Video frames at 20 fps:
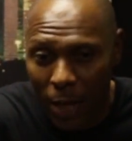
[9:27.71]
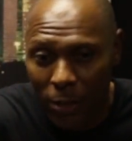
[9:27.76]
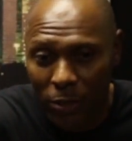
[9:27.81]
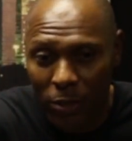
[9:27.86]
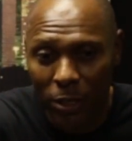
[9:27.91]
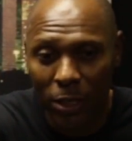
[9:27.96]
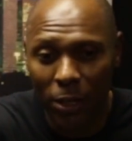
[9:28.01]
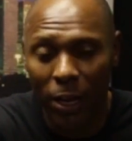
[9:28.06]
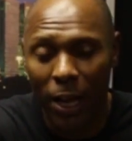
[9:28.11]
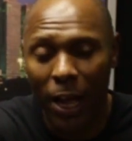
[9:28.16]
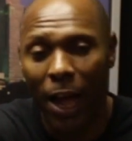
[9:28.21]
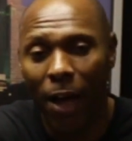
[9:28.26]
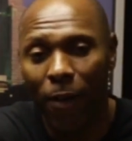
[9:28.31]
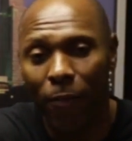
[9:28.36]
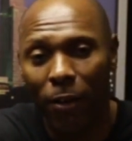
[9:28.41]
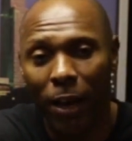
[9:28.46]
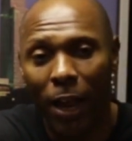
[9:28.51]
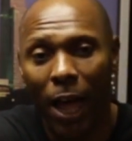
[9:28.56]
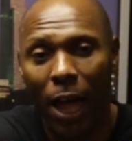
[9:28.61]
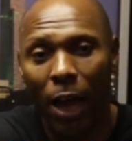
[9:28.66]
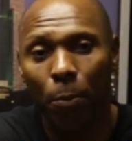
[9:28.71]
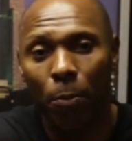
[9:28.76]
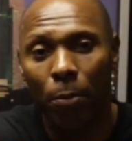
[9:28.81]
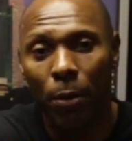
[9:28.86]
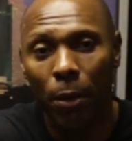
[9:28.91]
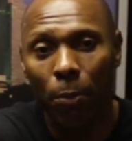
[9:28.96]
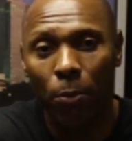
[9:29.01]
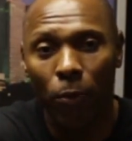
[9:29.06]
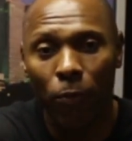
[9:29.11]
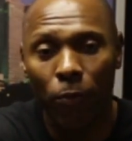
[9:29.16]
I still have a lot of
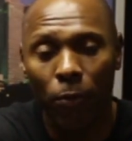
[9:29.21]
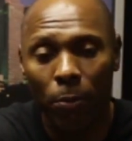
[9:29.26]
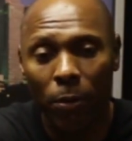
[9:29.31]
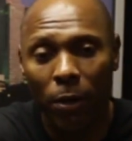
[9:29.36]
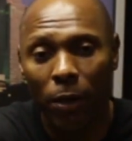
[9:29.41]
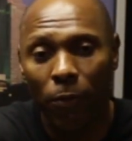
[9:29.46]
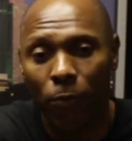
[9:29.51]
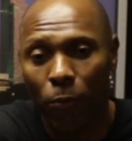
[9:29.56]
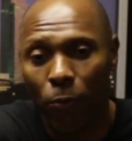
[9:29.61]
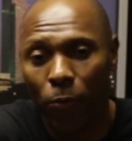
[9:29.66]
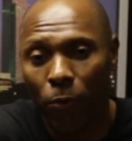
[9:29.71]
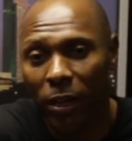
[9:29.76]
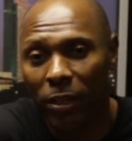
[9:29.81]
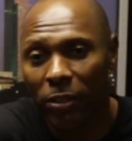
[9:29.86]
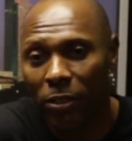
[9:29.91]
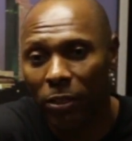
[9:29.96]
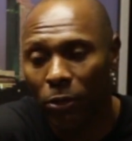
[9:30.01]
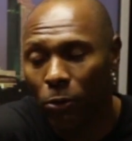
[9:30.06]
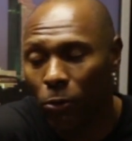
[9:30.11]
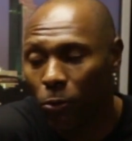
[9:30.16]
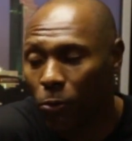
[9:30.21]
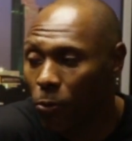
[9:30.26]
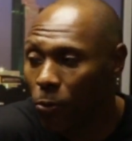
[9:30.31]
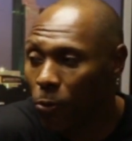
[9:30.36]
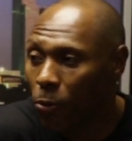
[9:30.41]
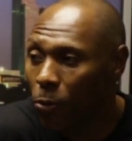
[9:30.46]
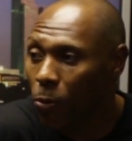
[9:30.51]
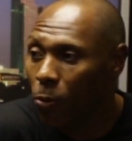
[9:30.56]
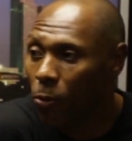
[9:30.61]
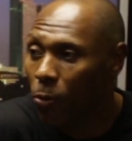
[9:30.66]
people from different races who,
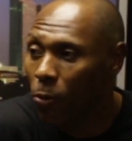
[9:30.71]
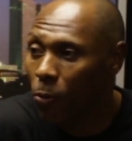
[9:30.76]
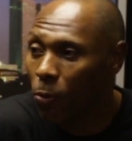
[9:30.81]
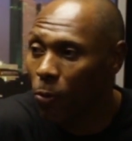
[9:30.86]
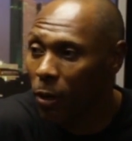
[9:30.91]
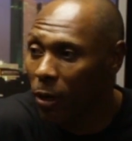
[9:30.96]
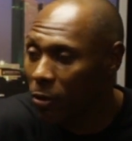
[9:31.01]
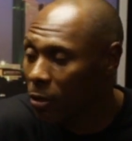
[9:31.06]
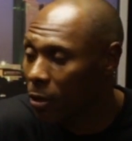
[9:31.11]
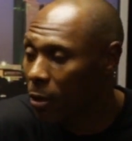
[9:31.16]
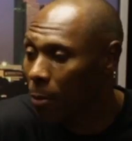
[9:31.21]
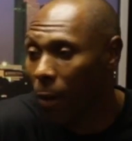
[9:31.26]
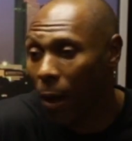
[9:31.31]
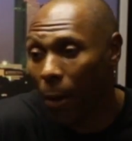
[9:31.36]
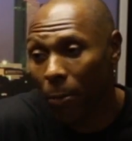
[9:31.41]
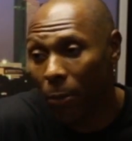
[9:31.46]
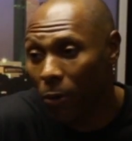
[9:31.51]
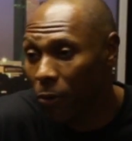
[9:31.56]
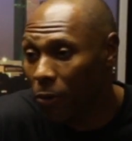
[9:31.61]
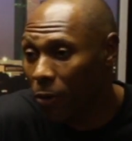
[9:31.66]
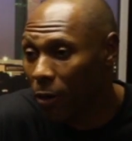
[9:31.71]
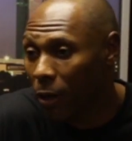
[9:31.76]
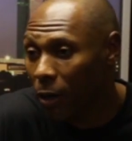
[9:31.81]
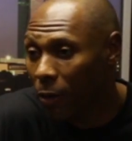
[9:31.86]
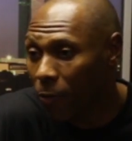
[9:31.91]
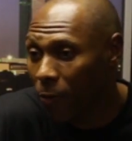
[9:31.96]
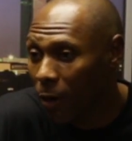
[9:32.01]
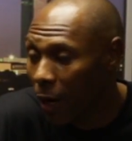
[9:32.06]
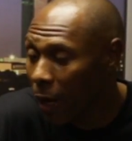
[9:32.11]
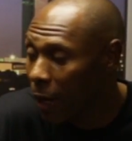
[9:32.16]
who, who listen to my music
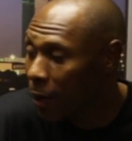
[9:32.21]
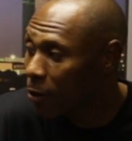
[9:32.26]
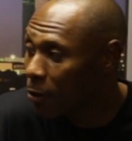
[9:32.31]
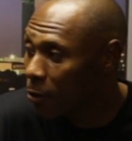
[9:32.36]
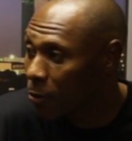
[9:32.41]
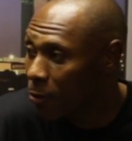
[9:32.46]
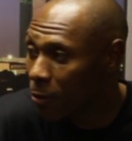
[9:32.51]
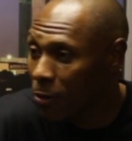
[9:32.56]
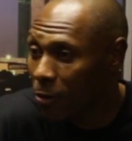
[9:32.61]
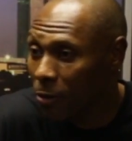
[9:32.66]
and relate to it.